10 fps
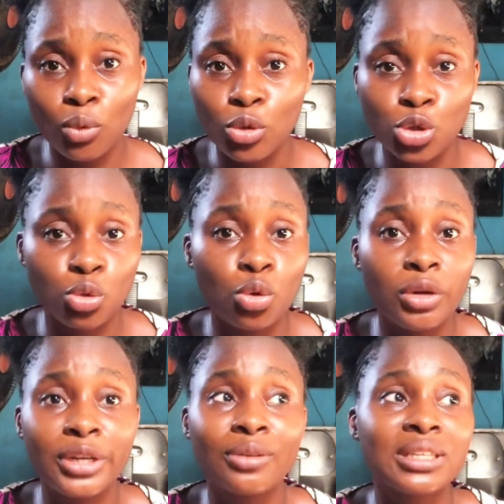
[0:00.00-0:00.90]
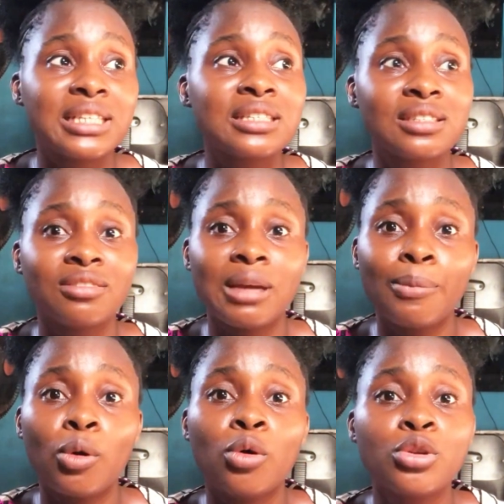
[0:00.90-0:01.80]
or scrolling on
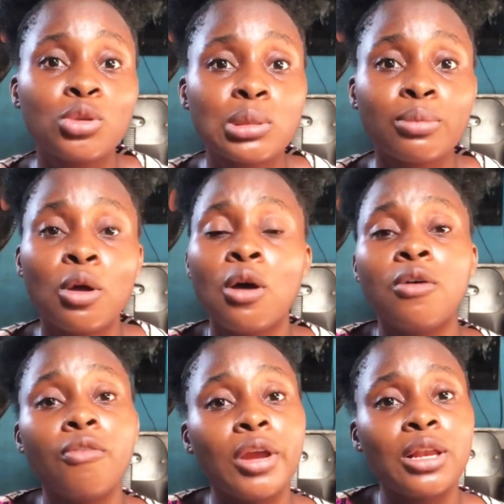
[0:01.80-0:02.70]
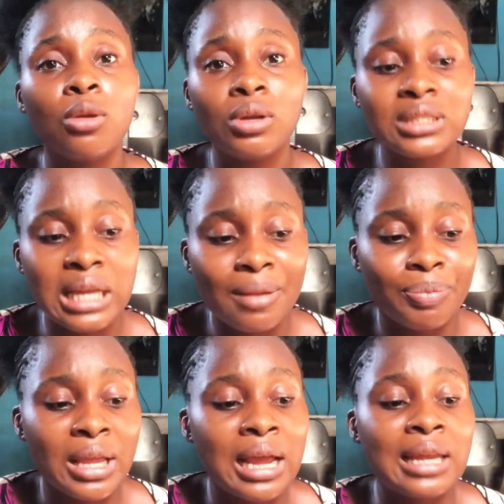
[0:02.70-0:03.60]
Instagram or on YouTube for a long time,
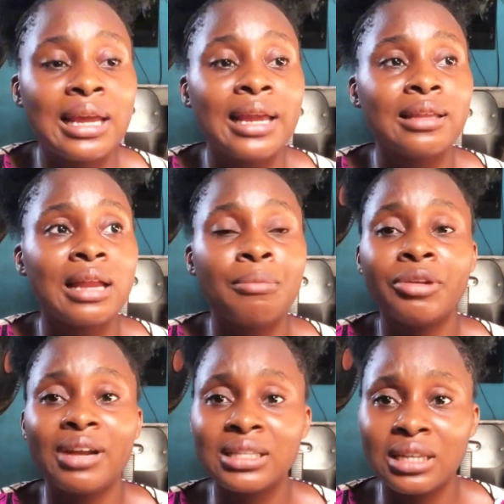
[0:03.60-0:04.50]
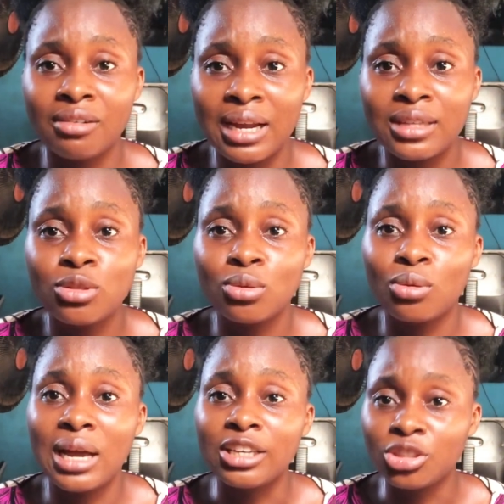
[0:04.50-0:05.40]
and I'm a writer, right?
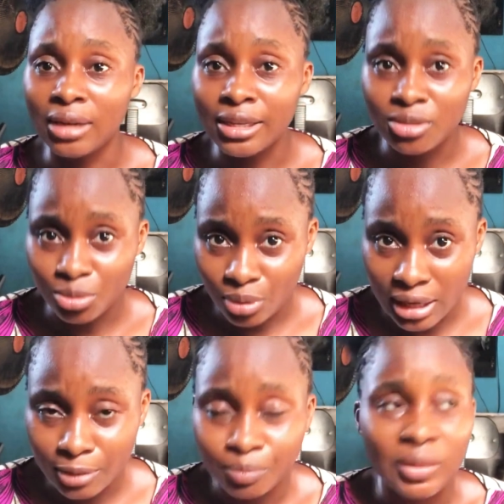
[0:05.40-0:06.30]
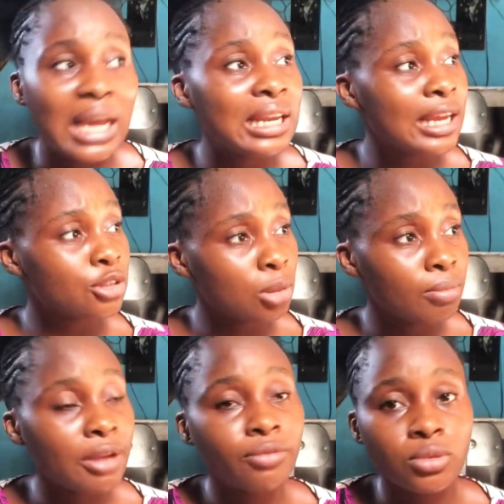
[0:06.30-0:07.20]
So I try to write and I drop
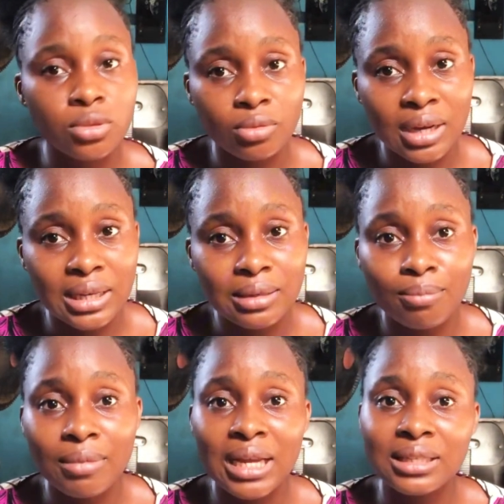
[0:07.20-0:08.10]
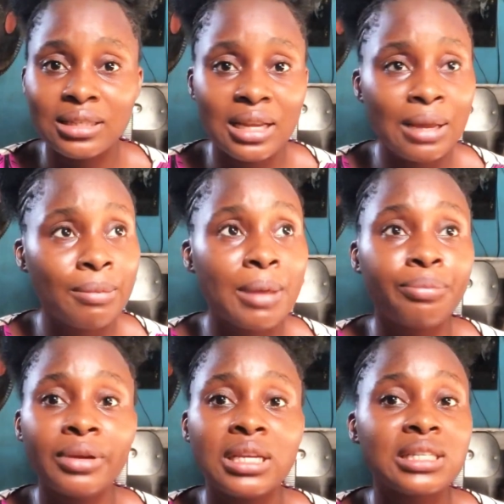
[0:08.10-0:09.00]
my phone to write. My
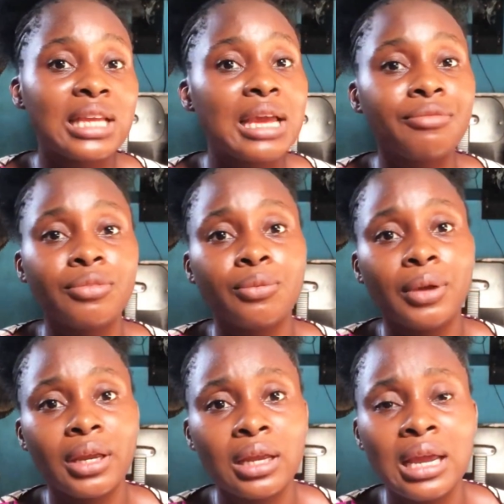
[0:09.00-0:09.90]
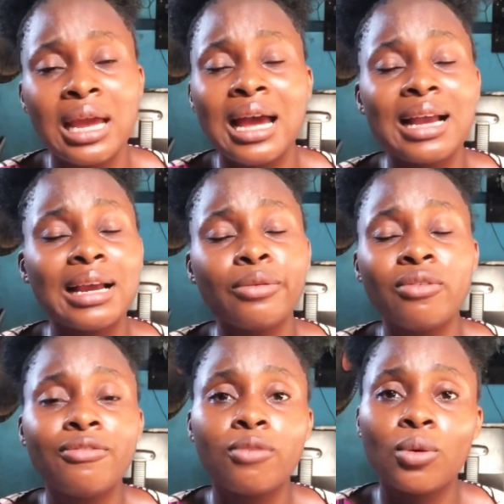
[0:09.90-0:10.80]
brain is everywhere. I
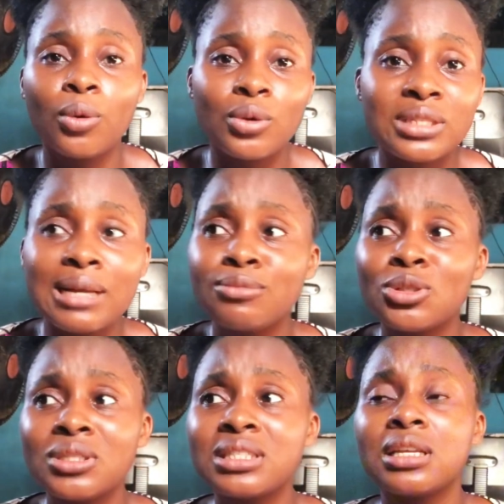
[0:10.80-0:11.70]
cannot focus. I'm just,